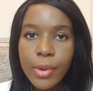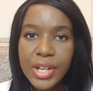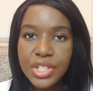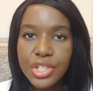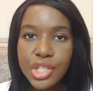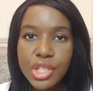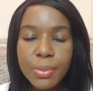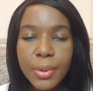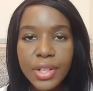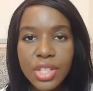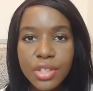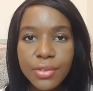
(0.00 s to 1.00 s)
questions,
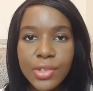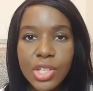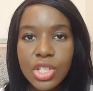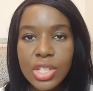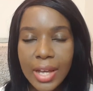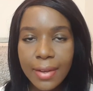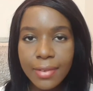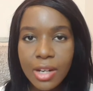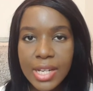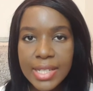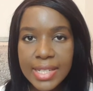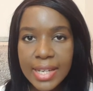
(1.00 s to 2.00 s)
but just for you to have an
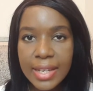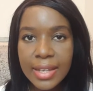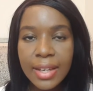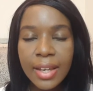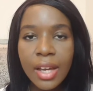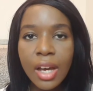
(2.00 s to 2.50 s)
idea